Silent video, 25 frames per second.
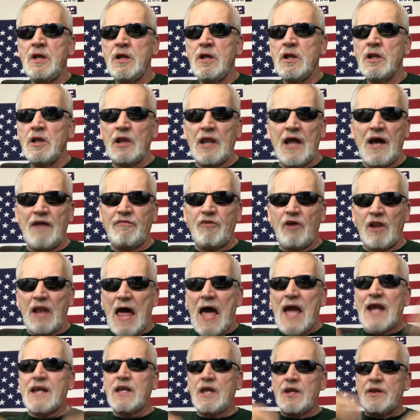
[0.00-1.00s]
level.
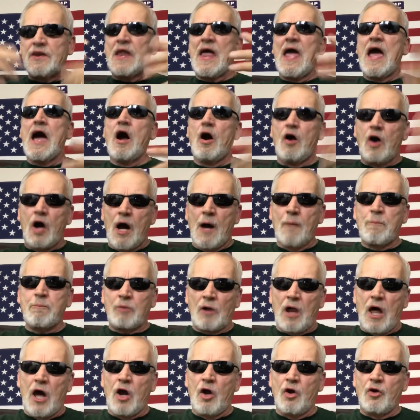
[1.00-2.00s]
I can now
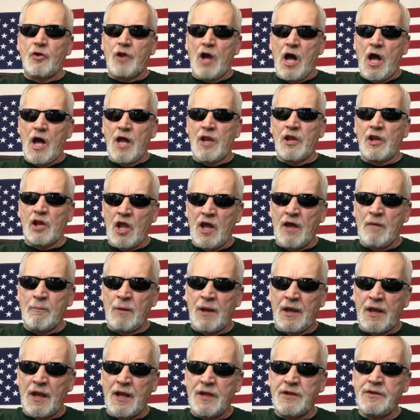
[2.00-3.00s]
upload
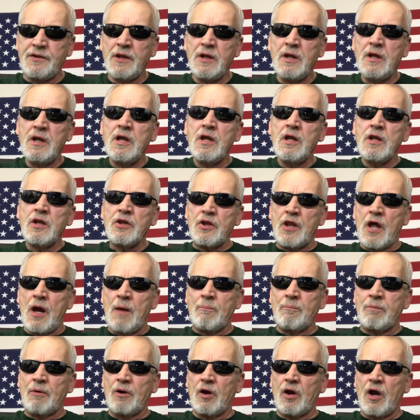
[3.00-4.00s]
unlimited
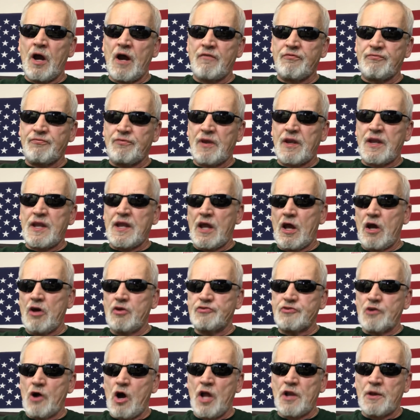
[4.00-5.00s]
number of
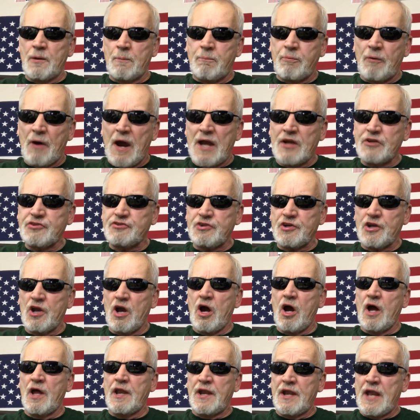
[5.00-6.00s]
videos onto
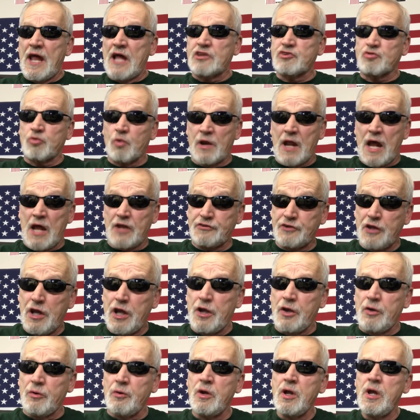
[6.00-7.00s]
Brighteon, and that's what I
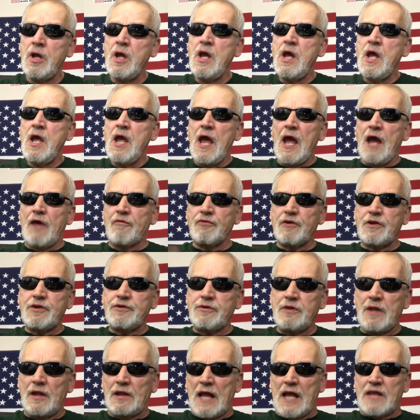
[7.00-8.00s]
do.
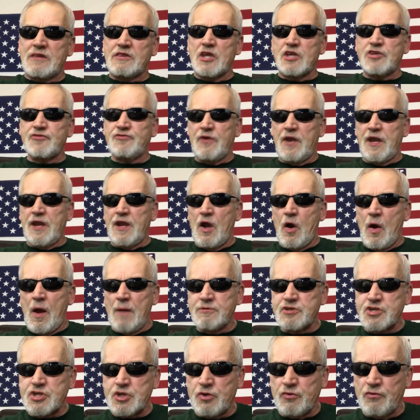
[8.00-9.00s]
This video I'm
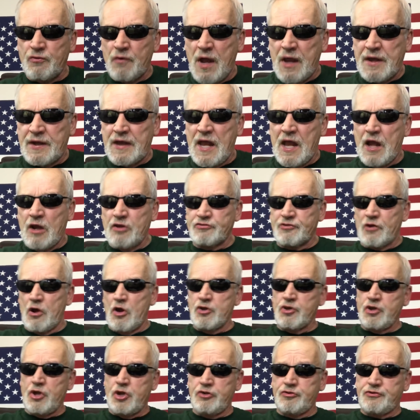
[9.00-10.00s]
shooting right now is on
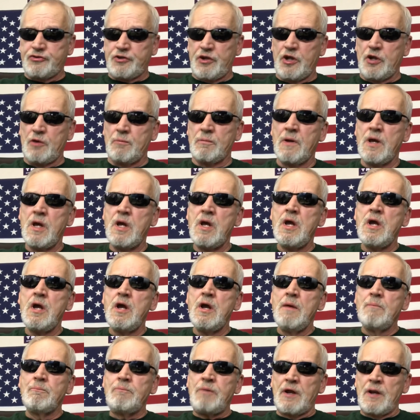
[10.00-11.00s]
YouTube.
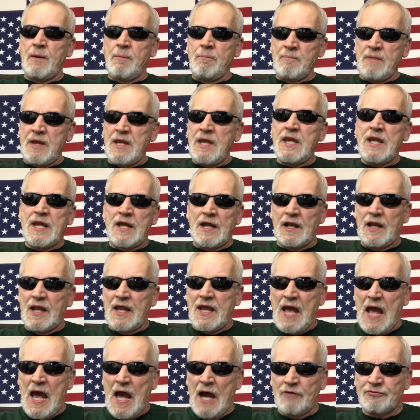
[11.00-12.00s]
But immediately
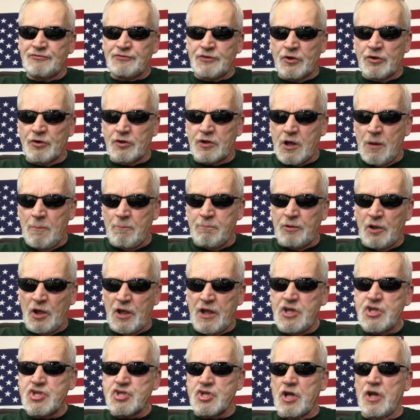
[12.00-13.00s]
after
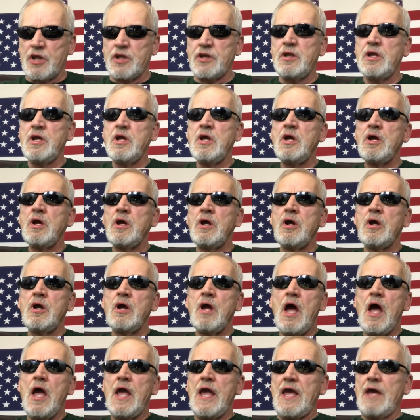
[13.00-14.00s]
completion,
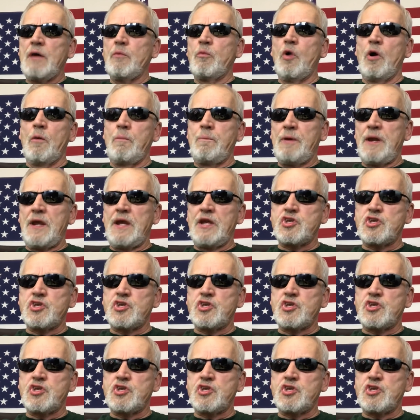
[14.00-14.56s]
it will be